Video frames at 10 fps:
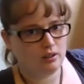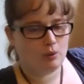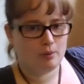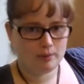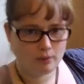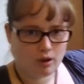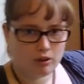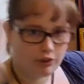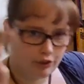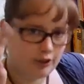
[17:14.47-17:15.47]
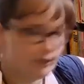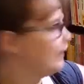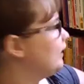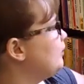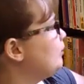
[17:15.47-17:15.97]
what people call the third
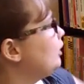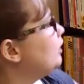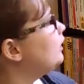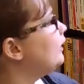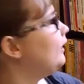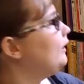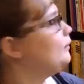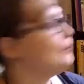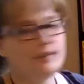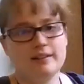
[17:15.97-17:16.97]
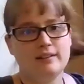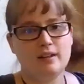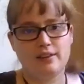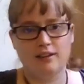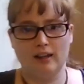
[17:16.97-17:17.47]
Genki book, because it's
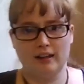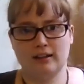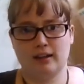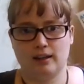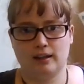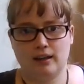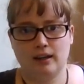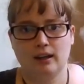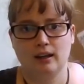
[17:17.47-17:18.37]
nothing like Genki.